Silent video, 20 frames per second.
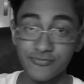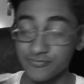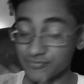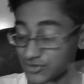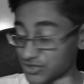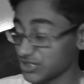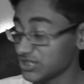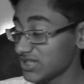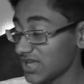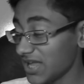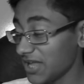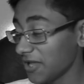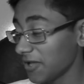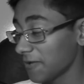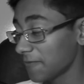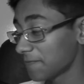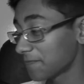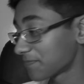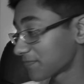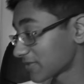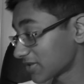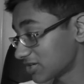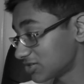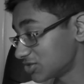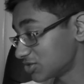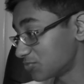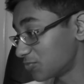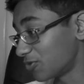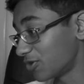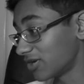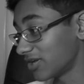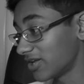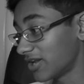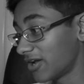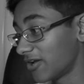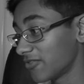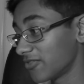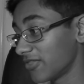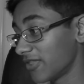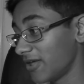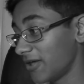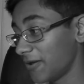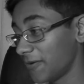Just saying, just putting it out there.